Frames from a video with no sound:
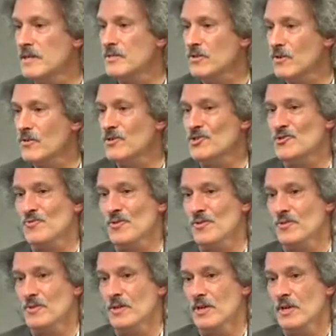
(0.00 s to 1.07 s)
a Turkish
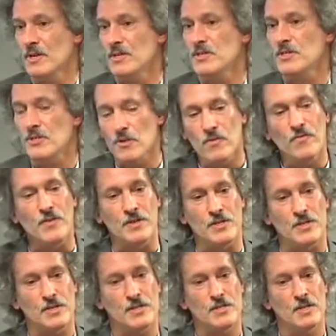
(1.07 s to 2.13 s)
word,
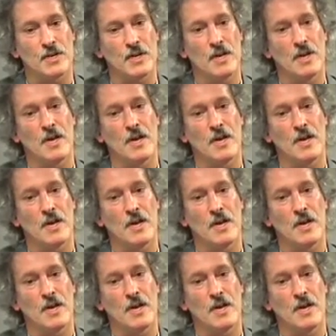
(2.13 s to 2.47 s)
service,